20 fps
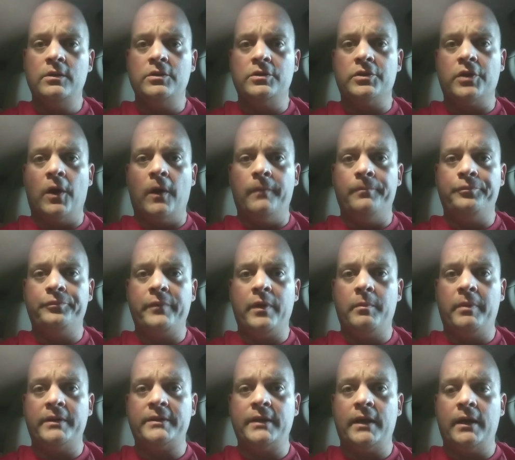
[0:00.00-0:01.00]
So,
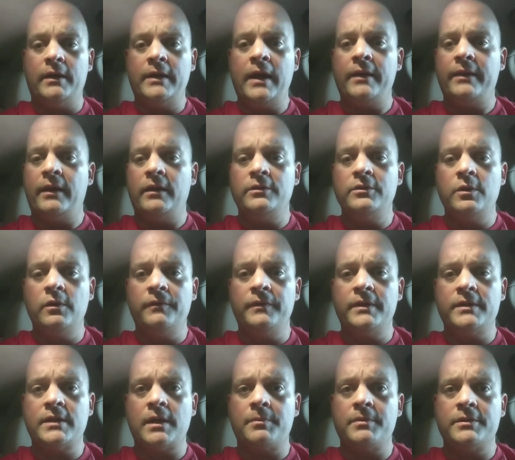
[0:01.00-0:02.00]
but yeah, that'll do it
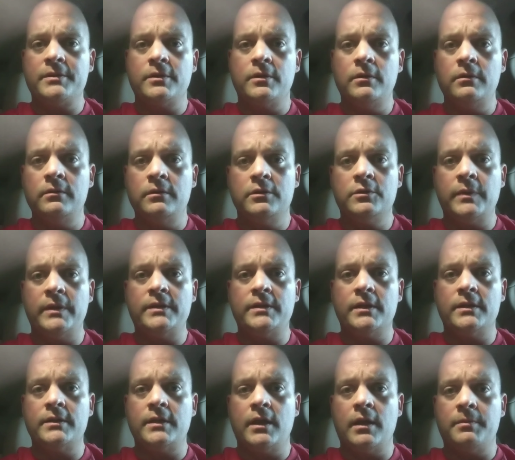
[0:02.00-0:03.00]
for this episode, Sweet
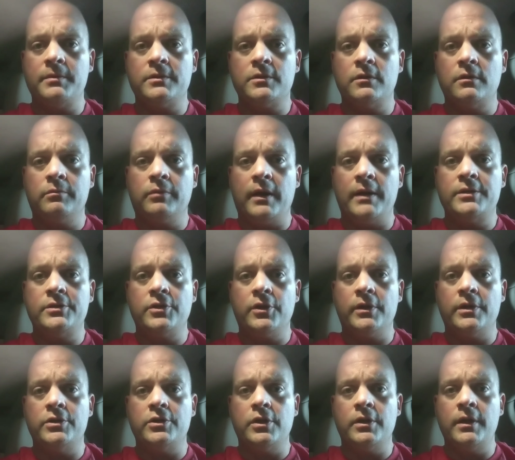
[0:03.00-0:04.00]
16 episode of Brian's
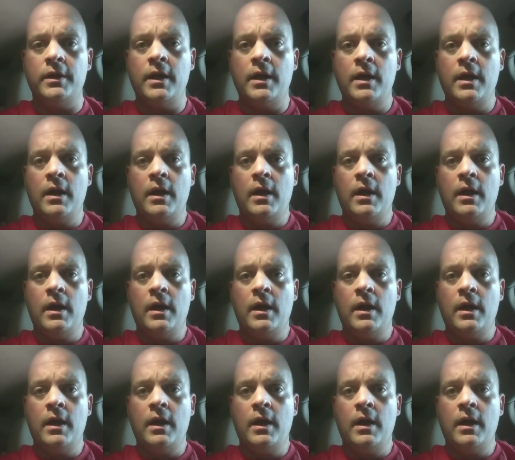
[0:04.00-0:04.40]
Jerky Journey.